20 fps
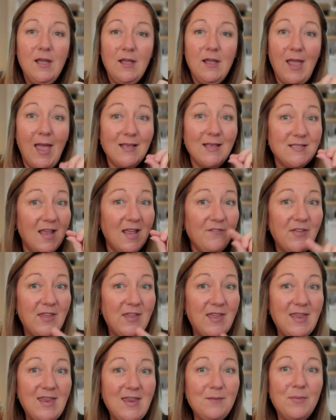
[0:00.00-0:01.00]
It has to have
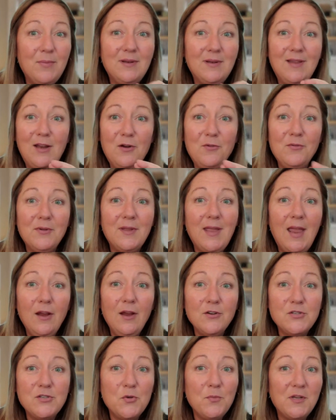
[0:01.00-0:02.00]
heat, but they don't care
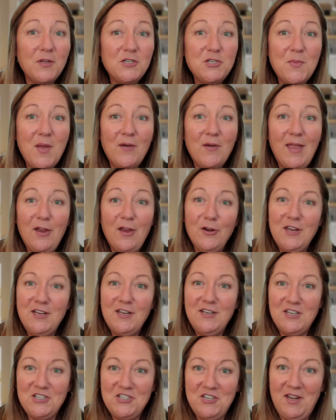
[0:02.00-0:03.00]
so much about air
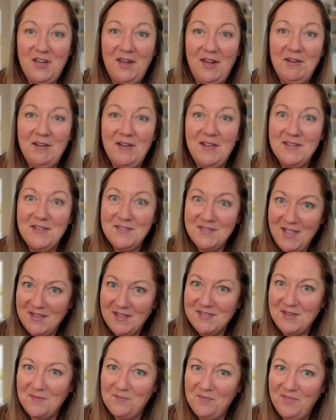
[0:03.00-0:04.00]
conditioning. Isn't that
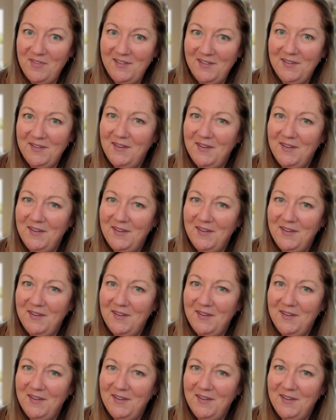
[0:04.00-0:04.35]
something?